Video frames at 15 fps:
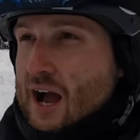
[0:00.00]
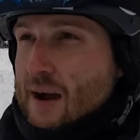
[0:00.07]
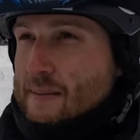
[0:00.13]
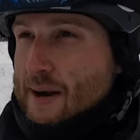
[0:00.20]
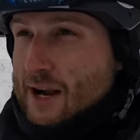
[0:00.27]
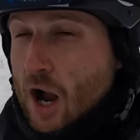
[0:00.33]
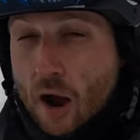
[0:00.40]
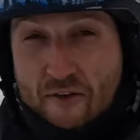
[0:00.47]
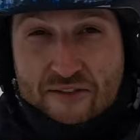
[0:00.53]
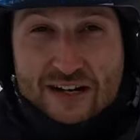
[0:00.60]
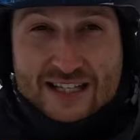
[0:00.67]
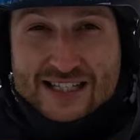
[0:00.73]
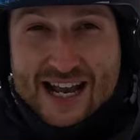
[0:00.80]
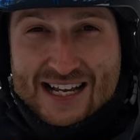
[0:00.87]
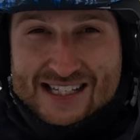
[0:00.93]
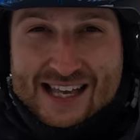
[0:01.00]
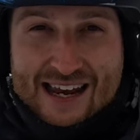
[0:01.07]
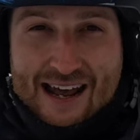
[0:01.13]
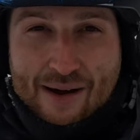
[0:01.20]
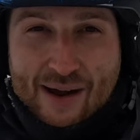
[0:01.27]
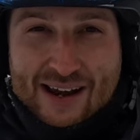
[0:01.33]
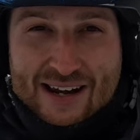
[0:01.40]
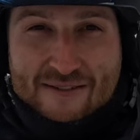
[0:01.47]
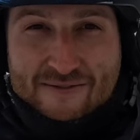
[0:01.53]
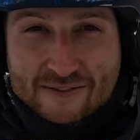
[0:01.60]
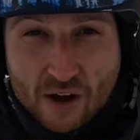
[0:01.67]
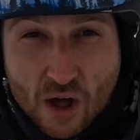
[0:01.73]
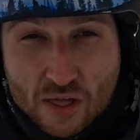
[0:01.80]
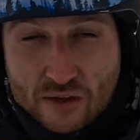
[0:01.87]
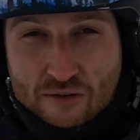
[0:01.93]
um, I can't really test that out any
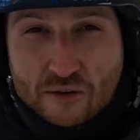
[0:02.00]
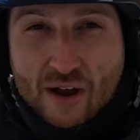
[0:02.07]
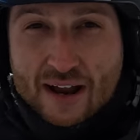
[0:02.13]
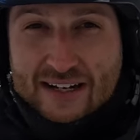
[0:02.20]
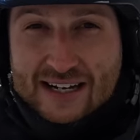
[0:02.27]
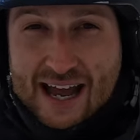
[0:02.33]
further right